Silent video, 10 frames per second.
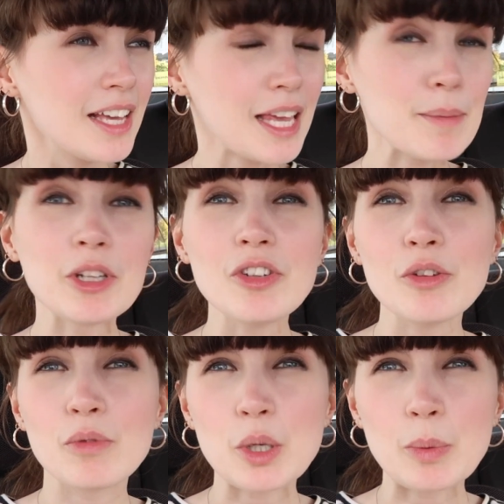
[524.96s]
Came under
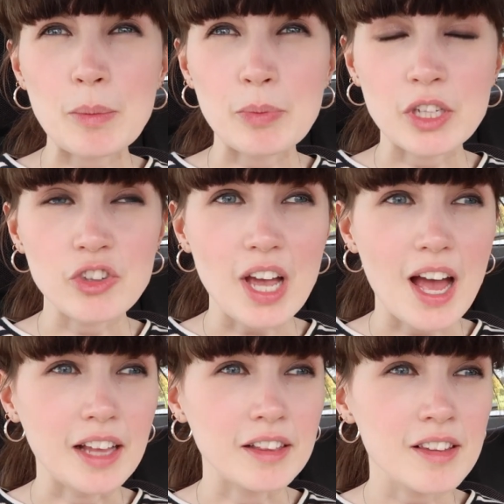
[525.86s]
the railway bridge
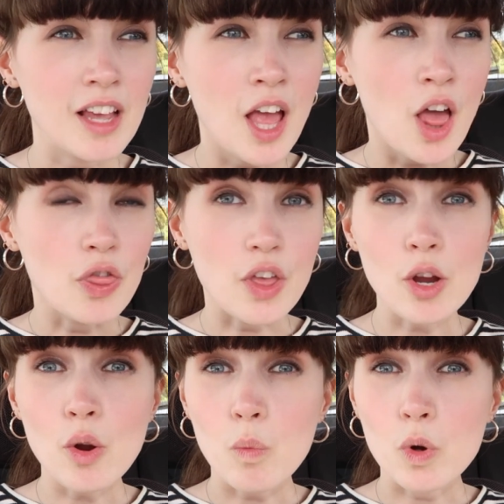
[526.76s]
and
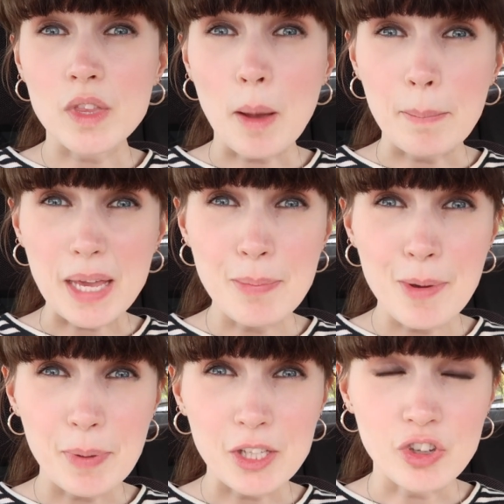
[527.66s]
there was a
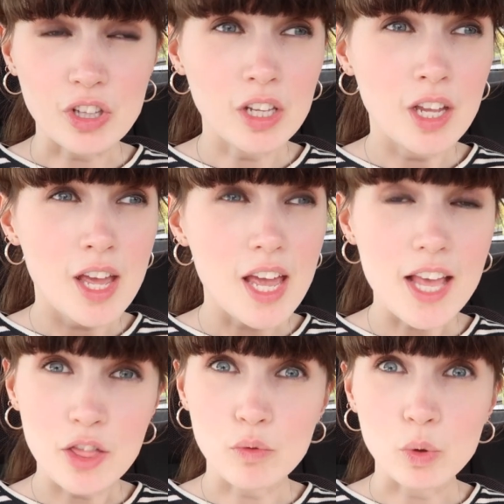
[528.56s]
baby pigeon
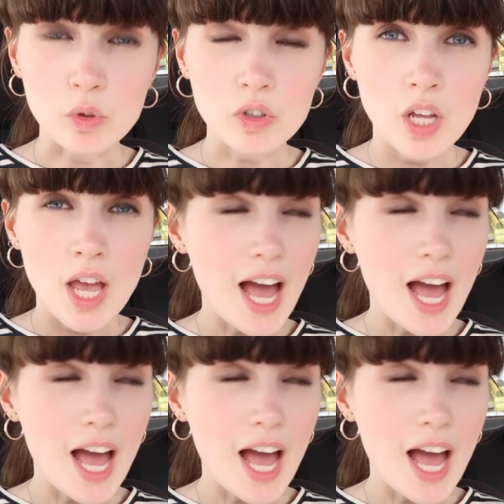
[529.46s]
in the road.